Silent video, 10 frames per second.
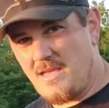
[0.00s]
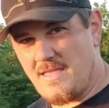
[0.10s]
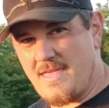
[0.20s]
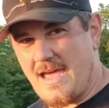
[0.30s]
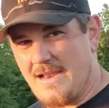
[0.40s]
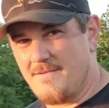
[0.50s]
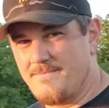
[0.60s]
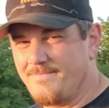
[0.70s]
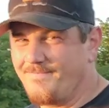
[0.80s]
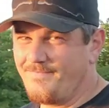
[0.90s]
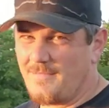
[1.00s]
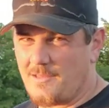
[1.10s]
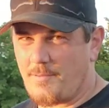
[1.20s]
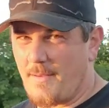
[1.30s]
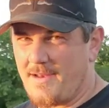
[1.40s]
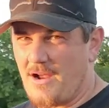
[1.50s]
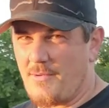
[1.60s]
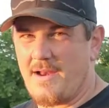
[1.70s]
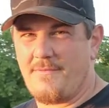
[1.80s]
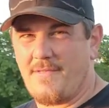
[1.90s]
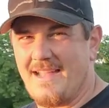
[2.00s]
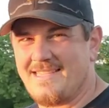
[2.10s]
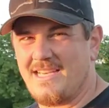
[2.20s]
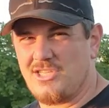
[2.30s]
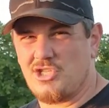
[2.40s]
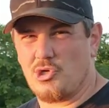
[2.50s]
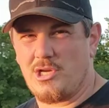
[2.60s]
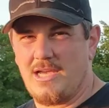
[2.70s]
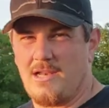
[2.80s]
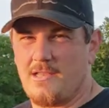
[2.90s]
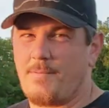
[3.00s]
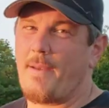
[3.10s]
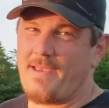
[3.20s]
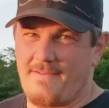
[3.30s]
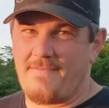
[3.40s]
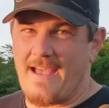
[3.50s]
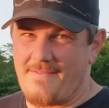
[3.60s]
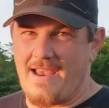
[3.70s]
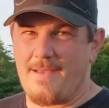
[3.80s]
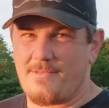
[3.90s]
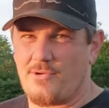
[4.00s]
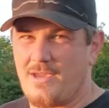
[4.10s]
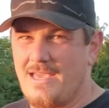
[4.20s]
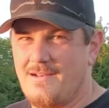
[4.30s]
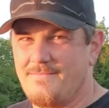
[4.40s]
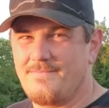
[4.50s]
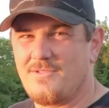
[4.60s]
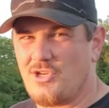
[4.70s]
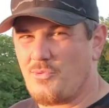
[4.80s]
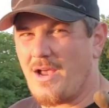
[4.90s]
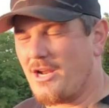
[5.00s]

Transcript: in that it's probably not rated for that size of circuit. It's probably a 5 amp circuit, so you're right